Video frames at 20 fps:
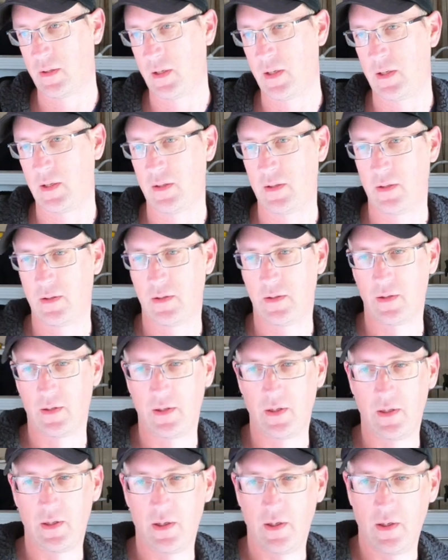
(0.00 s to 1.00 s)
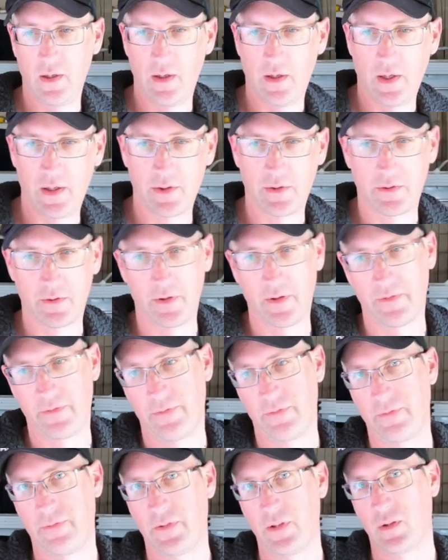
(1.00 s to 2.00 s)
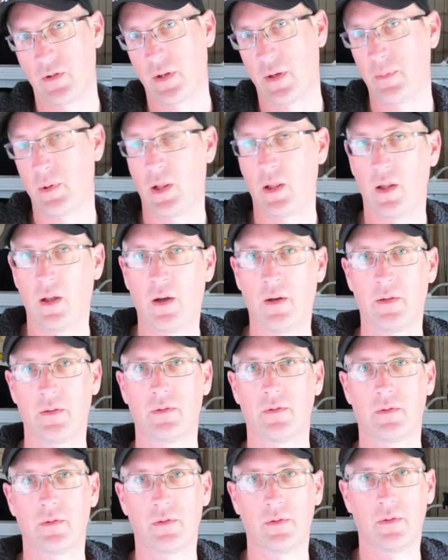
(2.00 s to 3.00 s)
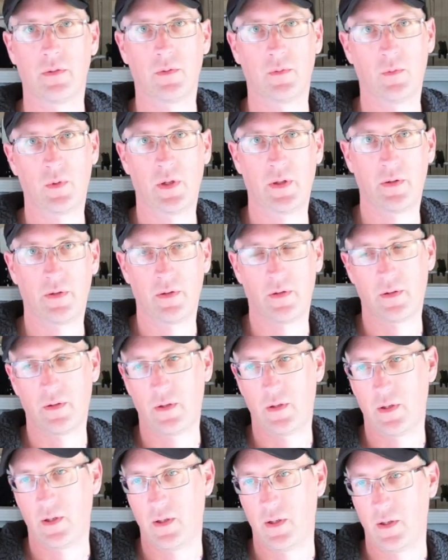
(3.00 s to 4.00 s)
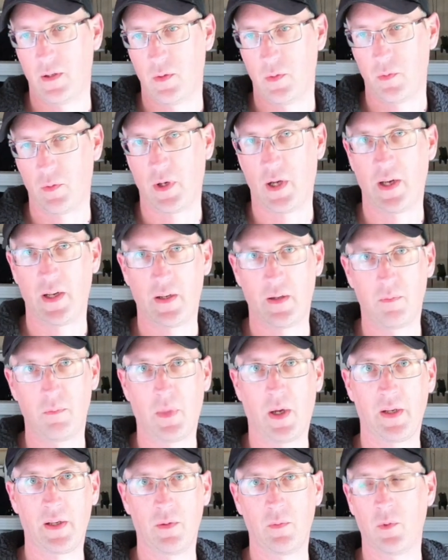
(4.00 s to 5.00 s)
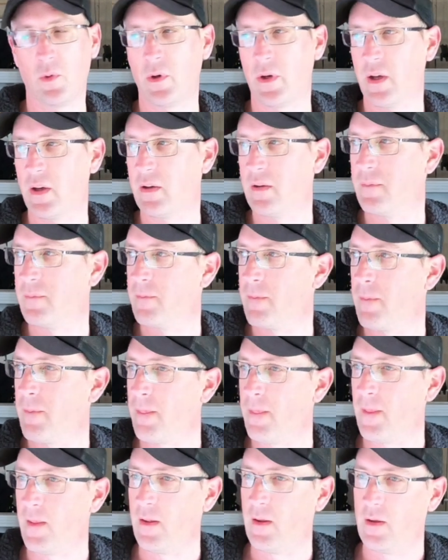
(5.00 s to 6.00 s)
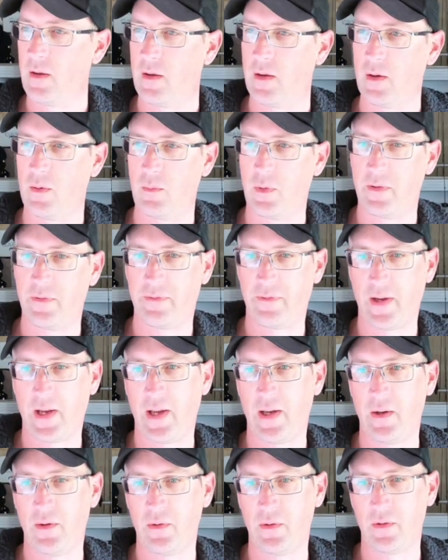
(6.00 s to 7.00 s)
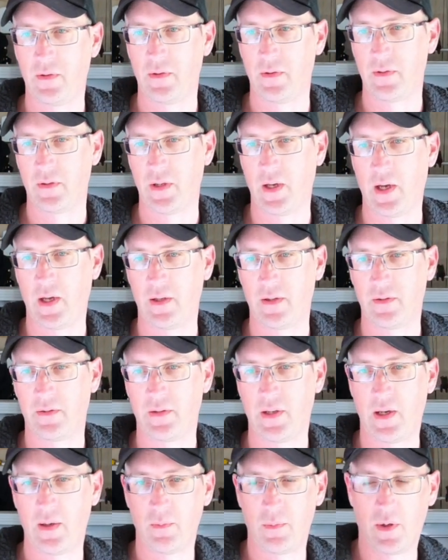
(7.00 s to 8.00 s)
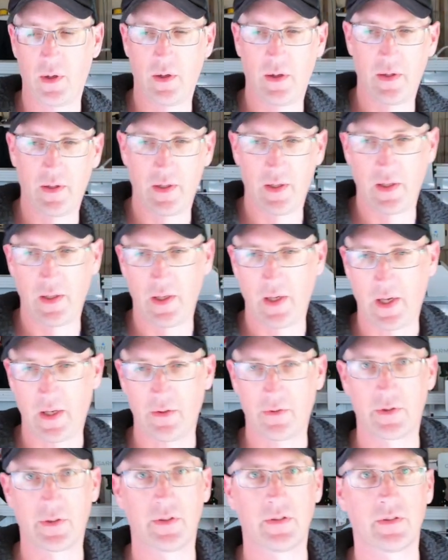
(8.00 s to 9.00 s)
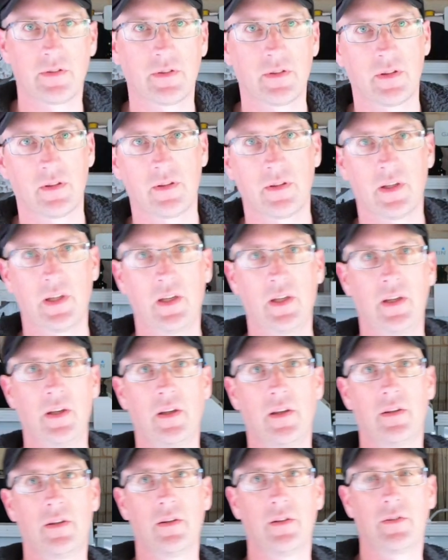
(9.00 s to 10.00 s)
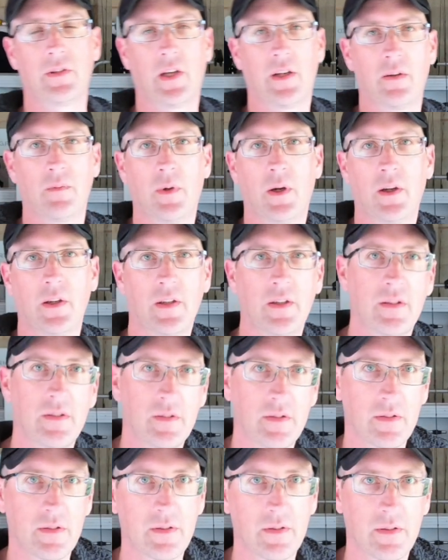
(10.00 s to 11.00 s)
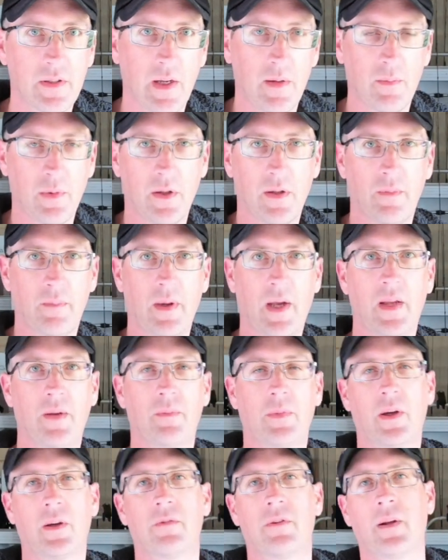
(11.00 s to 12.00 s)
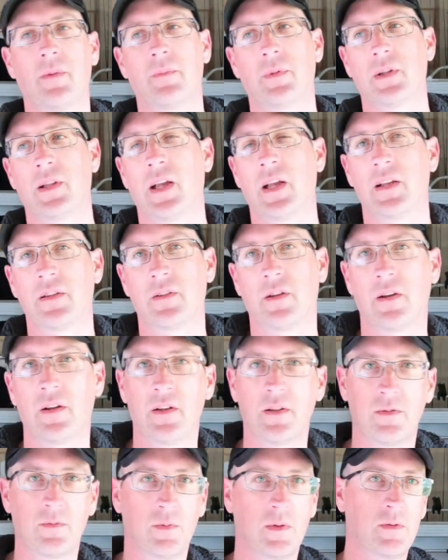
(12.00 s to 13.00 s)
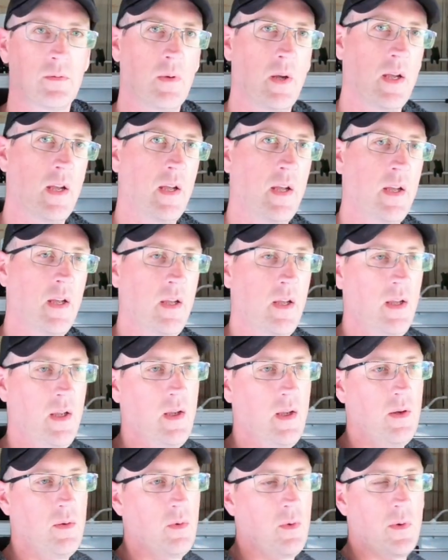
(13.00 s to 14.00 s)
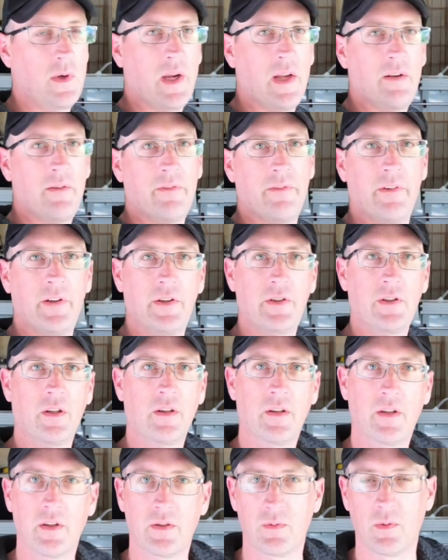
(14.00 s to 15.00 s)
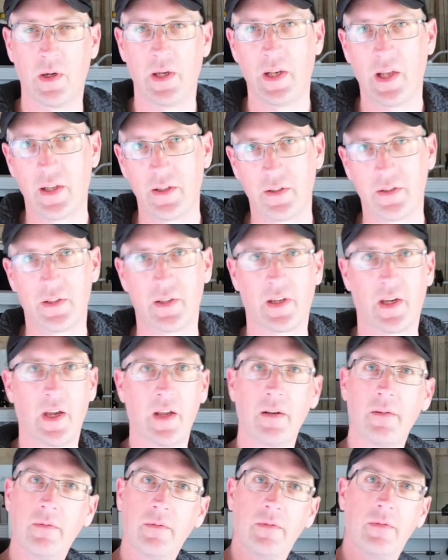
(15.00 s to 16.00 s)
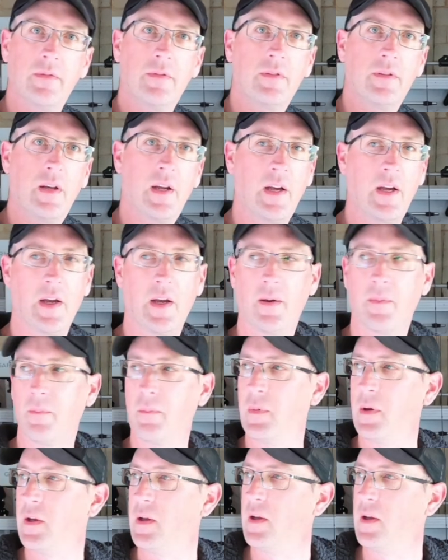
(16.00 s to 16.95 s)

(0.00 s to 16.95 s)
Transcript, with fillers: the the estuary filled up a lot with rain and muddy water. And we found that down by the entrance and the channel markers, down by the main boat ramp at Lake Tyers, was where we were getting fish on those weed edges again. Um,